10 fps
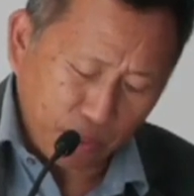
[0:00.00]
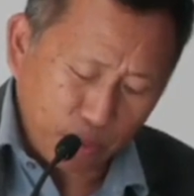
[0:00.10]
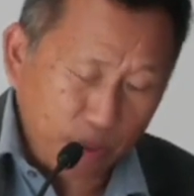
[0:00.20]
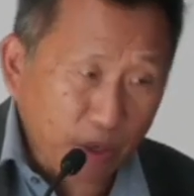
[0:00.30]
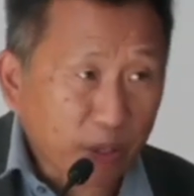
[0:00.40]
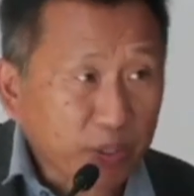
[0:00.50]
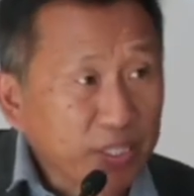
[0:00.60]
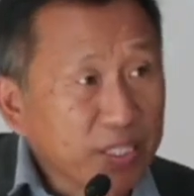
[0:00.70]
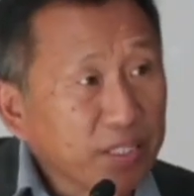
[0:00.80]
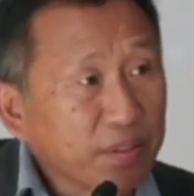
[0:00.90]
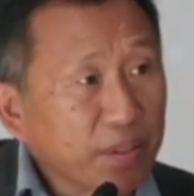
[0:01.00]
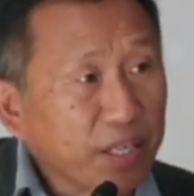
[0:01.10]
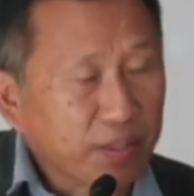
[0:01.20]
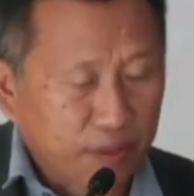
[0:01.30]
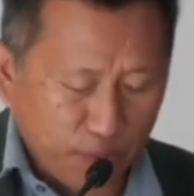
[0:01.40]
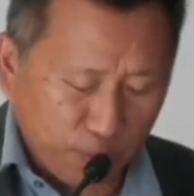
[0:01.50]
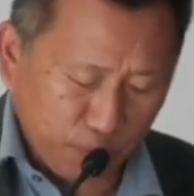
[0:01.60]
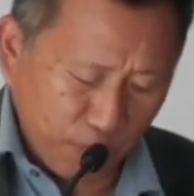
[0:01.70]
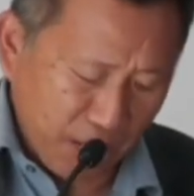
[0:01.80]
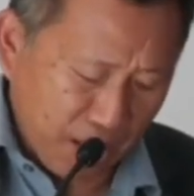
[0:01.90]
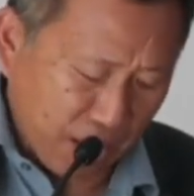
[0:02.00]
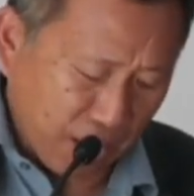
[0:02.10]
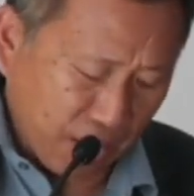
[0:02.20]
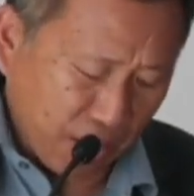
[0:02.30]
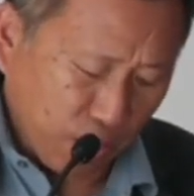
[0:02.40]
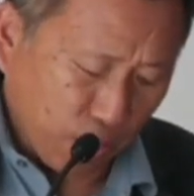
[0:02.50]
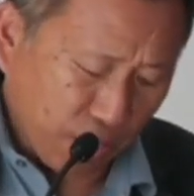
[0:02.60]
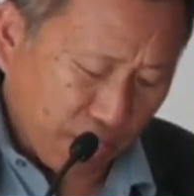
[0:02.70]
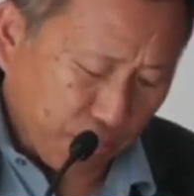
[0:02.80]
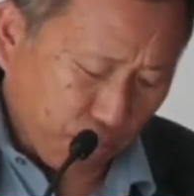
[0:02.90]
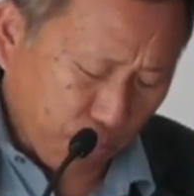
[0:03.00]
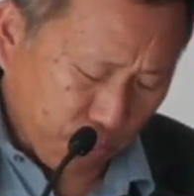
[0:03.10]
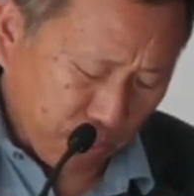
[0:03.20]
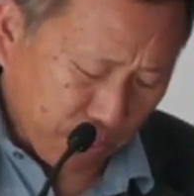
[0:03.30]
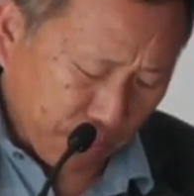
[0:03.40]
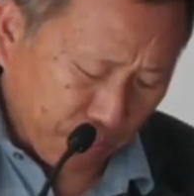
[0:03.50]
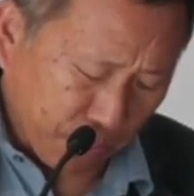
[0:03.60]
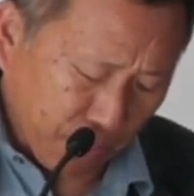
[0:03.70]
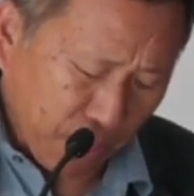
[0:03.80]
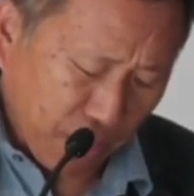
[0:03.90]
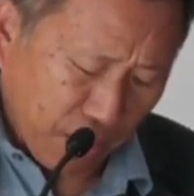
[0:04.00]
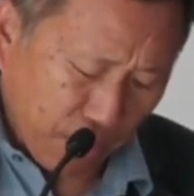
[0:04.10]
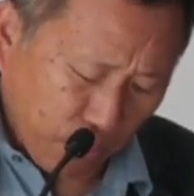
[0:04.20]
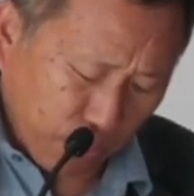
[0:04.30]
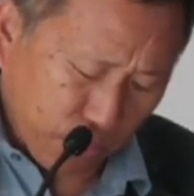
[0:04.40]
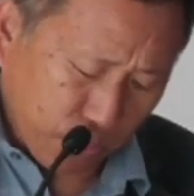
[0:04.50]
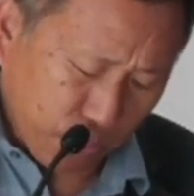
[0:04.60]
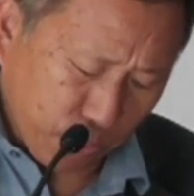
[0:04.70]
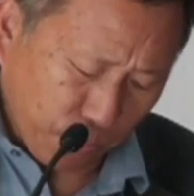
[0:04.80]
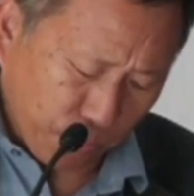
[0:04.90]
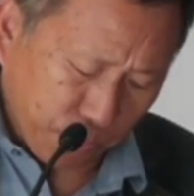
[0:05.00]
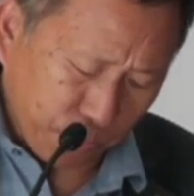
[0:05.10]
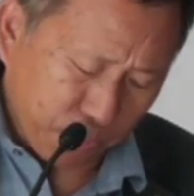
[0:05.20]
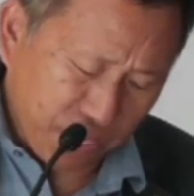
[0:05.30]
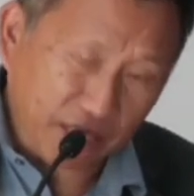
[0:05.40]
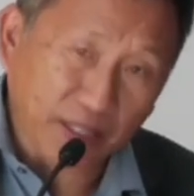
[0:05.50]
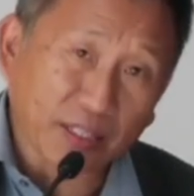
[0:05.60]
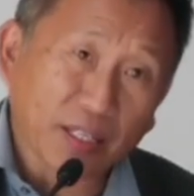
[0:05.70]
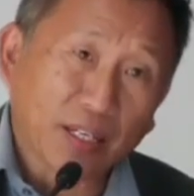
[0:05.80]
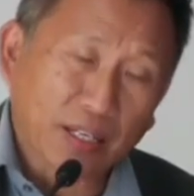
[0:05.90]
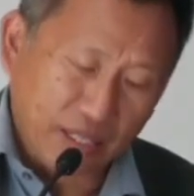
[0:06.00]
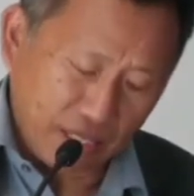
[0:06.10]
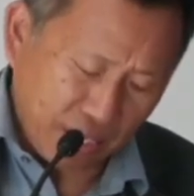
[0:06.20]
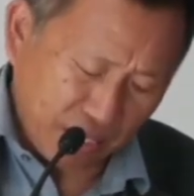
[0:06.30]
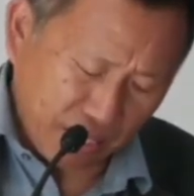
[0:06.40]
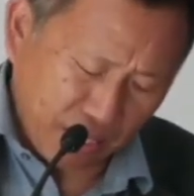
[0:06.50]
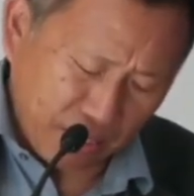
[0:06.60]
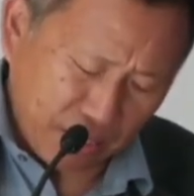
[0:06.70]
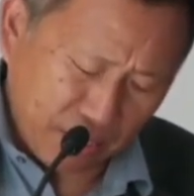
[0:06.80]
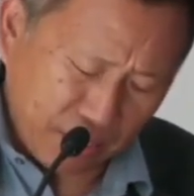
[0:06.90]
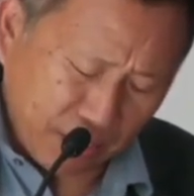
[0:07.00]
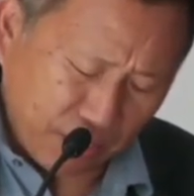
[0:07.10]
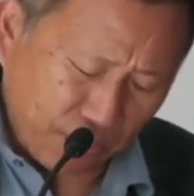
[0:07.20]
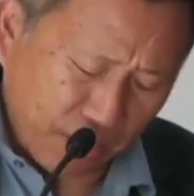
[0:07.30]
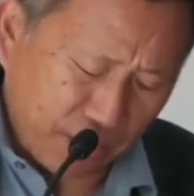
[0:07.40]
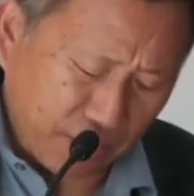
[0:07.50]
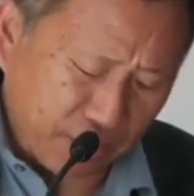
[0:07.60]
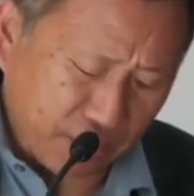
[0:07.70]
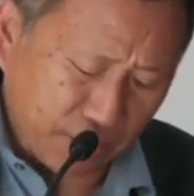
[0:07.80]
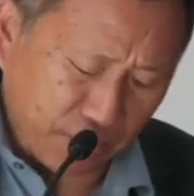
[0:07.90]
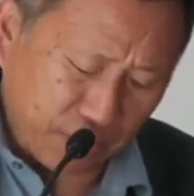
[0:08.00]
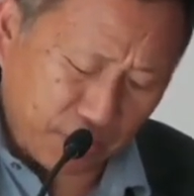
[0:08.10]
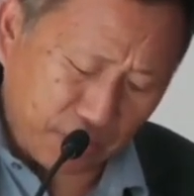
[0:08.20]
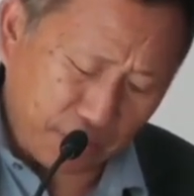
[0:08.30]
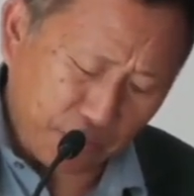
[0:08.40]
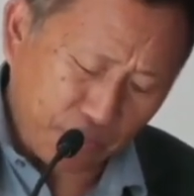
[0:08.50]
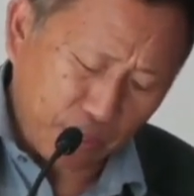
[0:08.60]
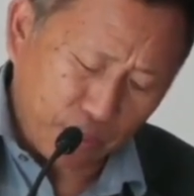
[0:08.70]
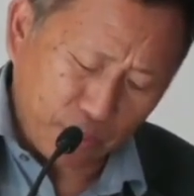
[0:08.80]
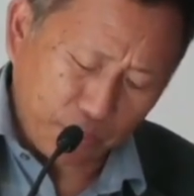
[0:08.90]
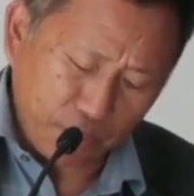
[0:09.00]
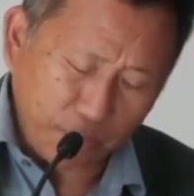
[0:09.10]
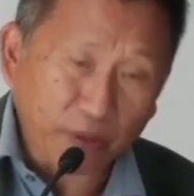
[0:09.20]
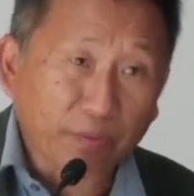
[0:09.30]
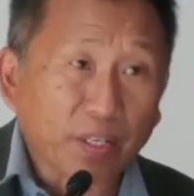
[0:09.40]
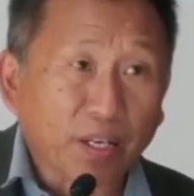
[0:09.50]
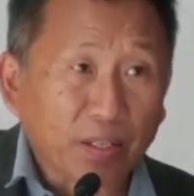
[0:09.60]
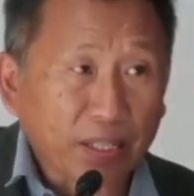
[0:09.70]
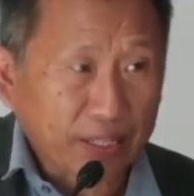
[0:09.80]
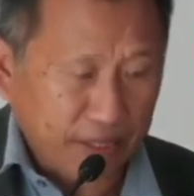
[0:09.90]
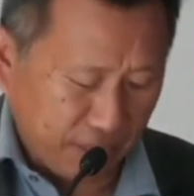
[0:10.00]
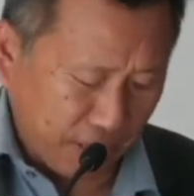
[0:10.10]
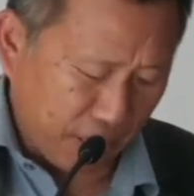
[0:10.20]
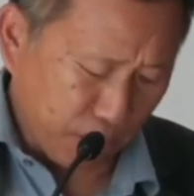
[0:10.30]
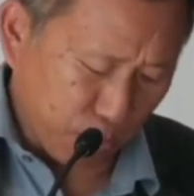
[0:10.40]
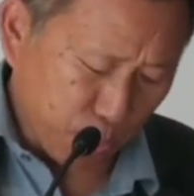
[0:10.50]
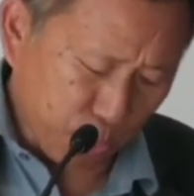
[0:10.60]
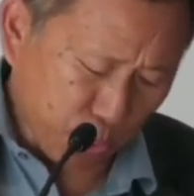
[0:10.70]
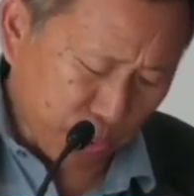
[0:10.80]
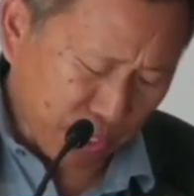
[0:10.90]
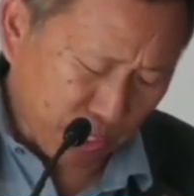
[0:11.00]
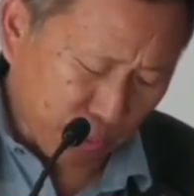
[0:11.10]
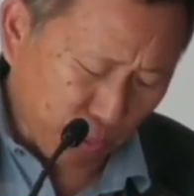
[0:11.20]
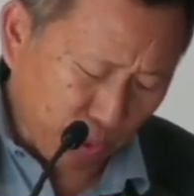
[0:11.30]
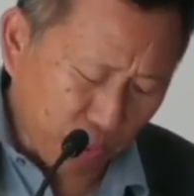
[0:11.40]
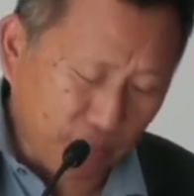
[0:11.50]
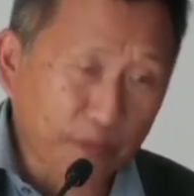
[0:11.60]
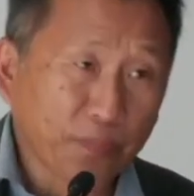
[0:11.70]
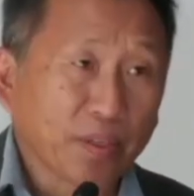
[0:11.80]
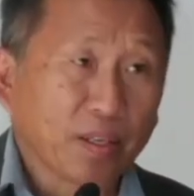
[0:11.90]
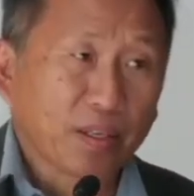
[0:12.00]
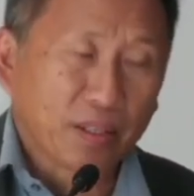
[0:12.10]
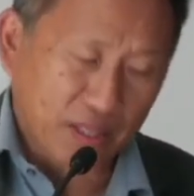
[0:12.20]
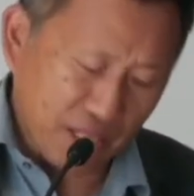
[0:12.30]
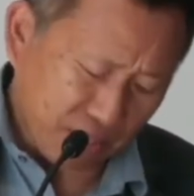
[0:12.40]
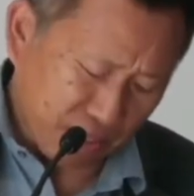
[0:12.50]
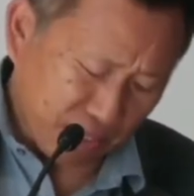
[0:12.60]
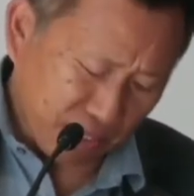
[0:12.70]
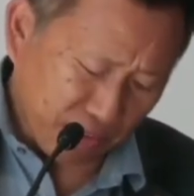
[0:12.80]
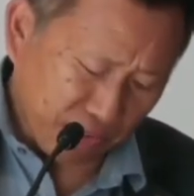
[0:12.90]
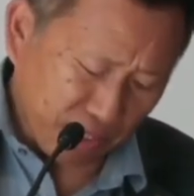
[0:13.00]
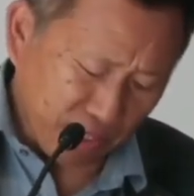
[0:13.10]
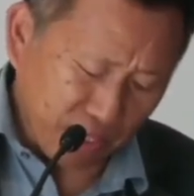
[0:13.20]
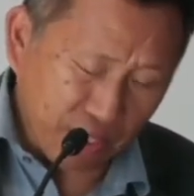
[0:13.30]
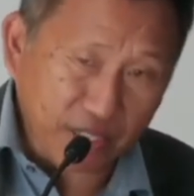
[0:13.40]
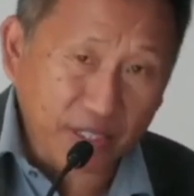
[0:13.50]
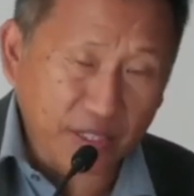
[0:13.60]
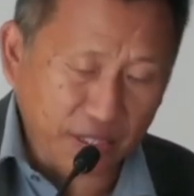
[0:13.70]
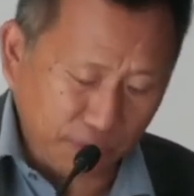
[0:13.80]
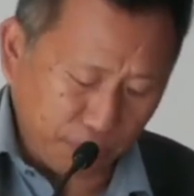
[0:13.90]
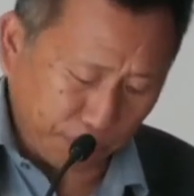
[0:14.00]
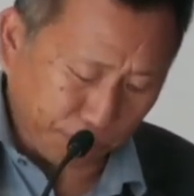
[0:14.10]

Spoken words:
to launch the right-of-way online portal and also bring yet another set of IT services to the people of Nagaland. And through this small yet significant initiative,